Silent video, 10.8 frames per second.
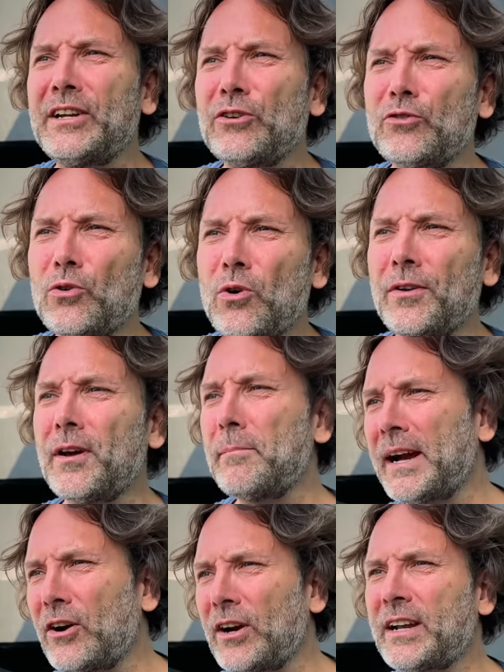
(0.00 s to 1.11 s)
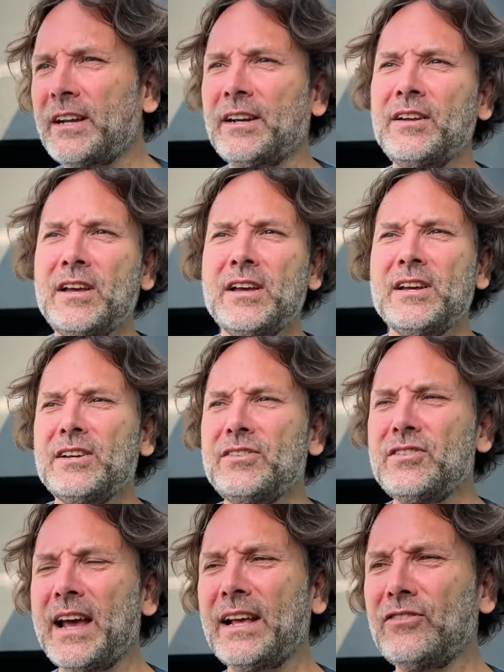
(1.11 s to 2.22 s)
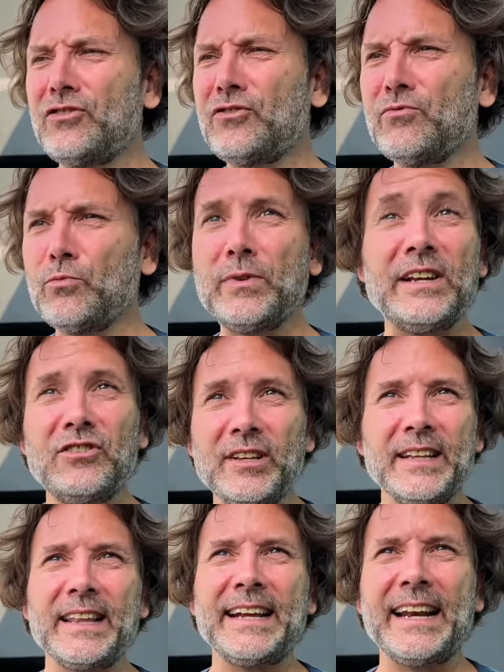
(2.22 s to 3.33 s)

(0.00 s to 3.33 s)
years old, American. has recently